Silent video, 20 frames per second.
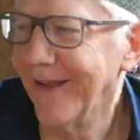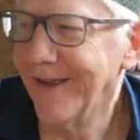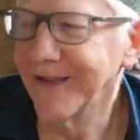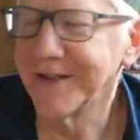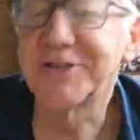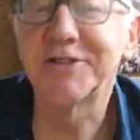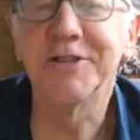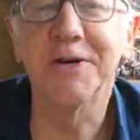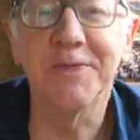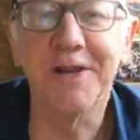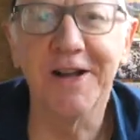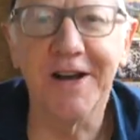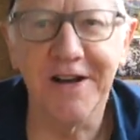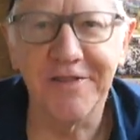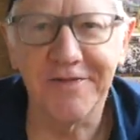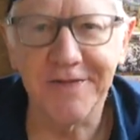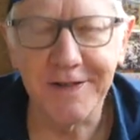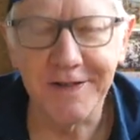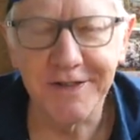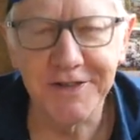Stop
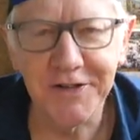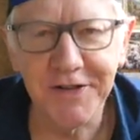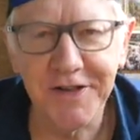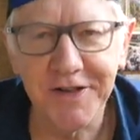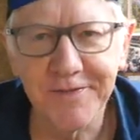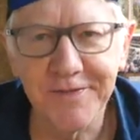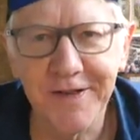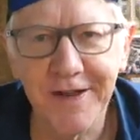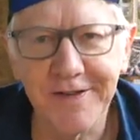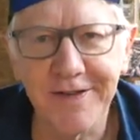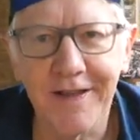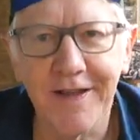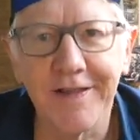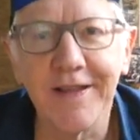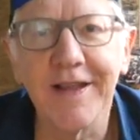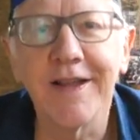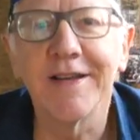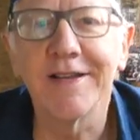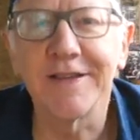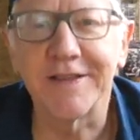laughing, Julian.
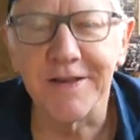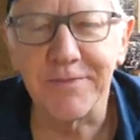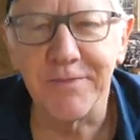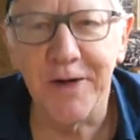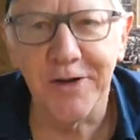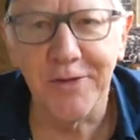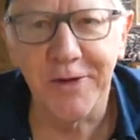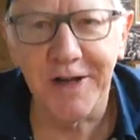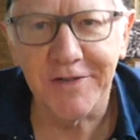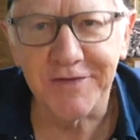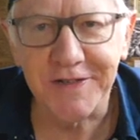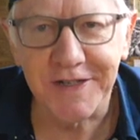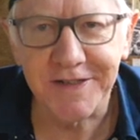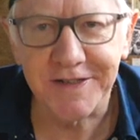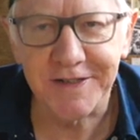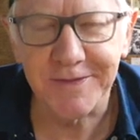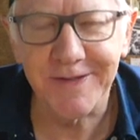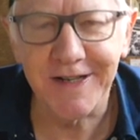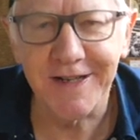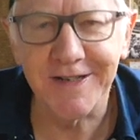The other thing my wife says
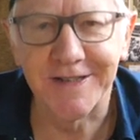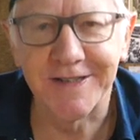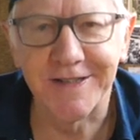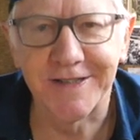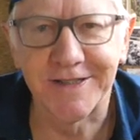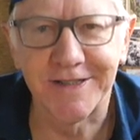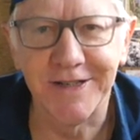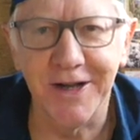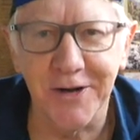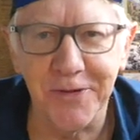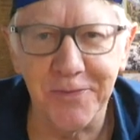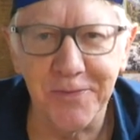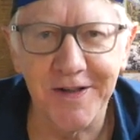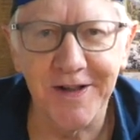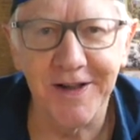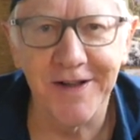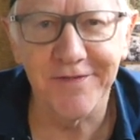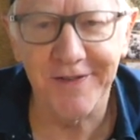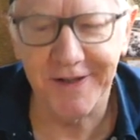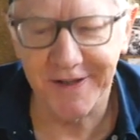to me is, stop
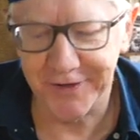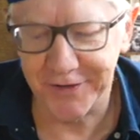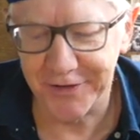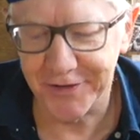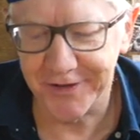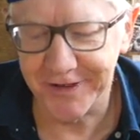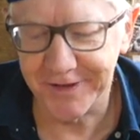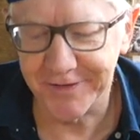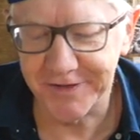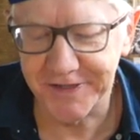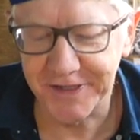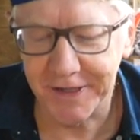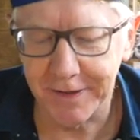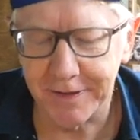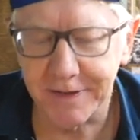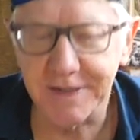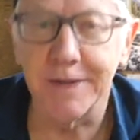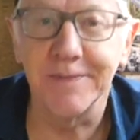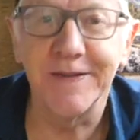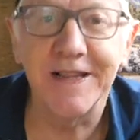laughing at your own
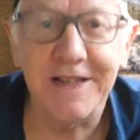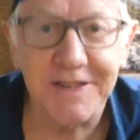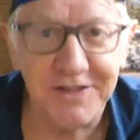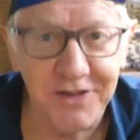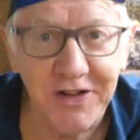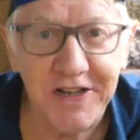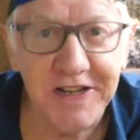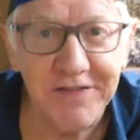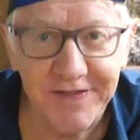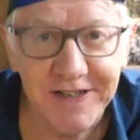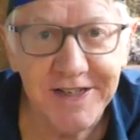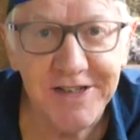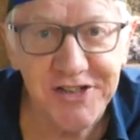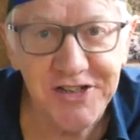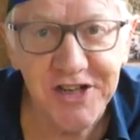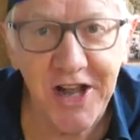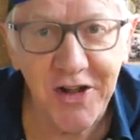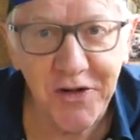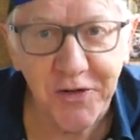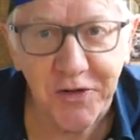jokes. I mean, that's not even a
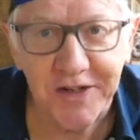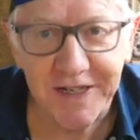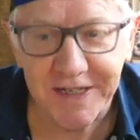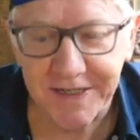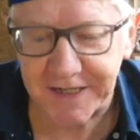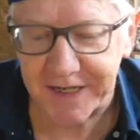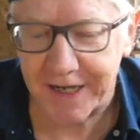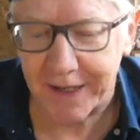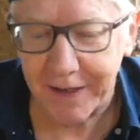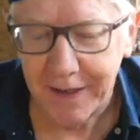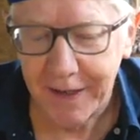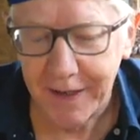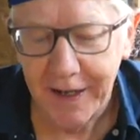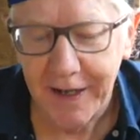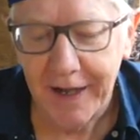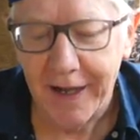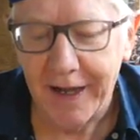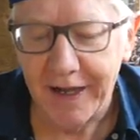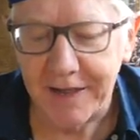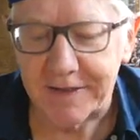joke, is it?
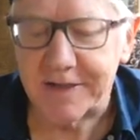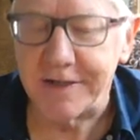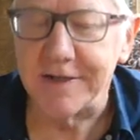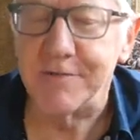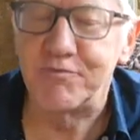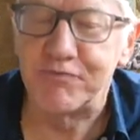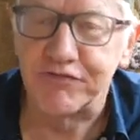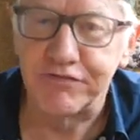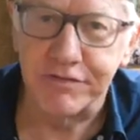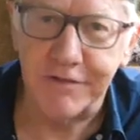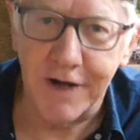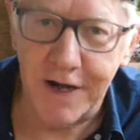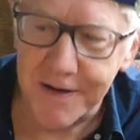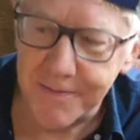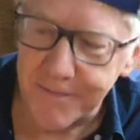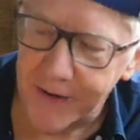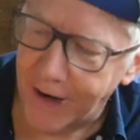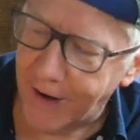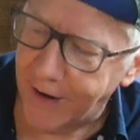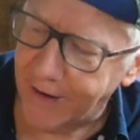It's a
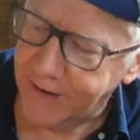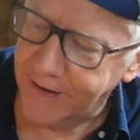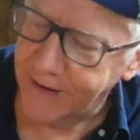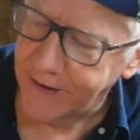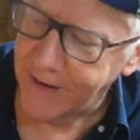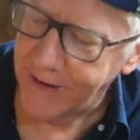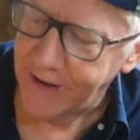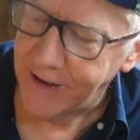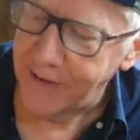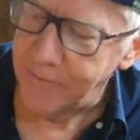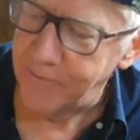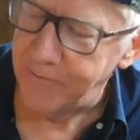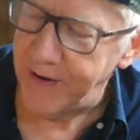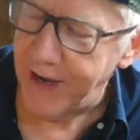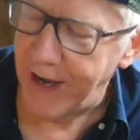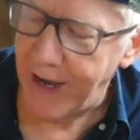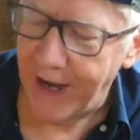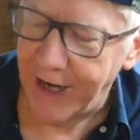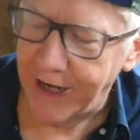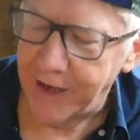Primark
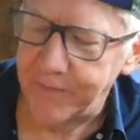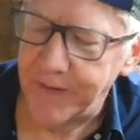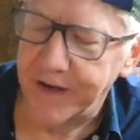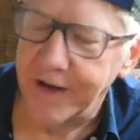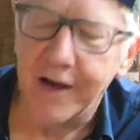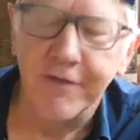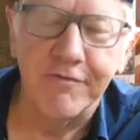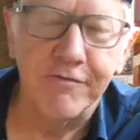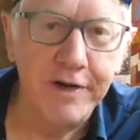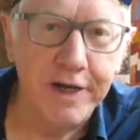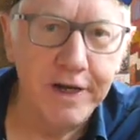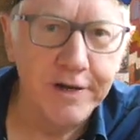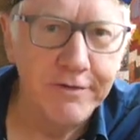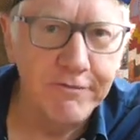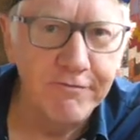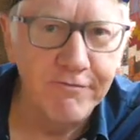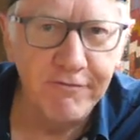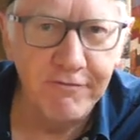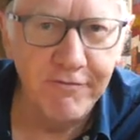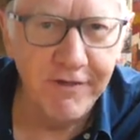bag, but I've
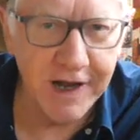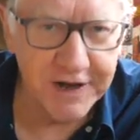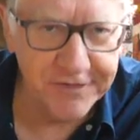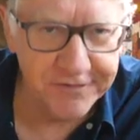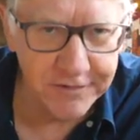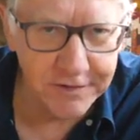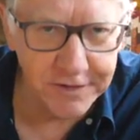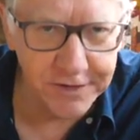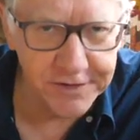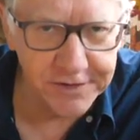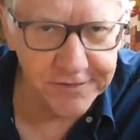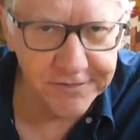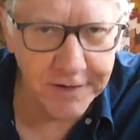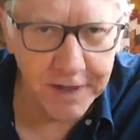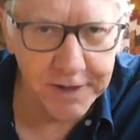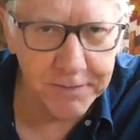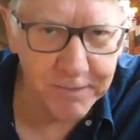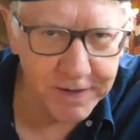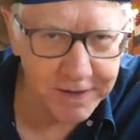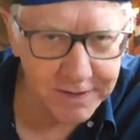written Rapha on the
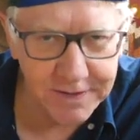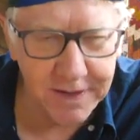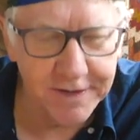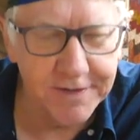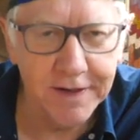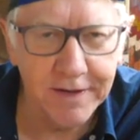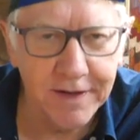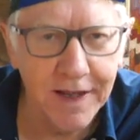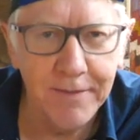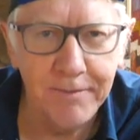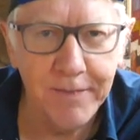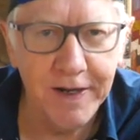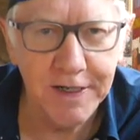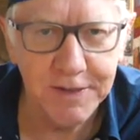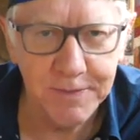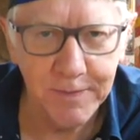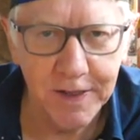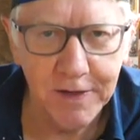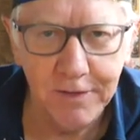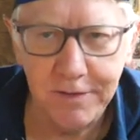front because I think that
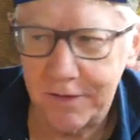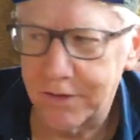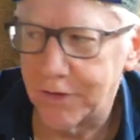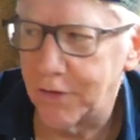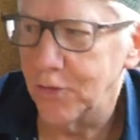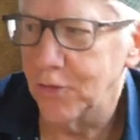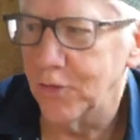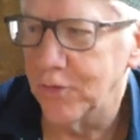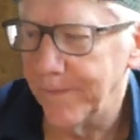makes me look cool.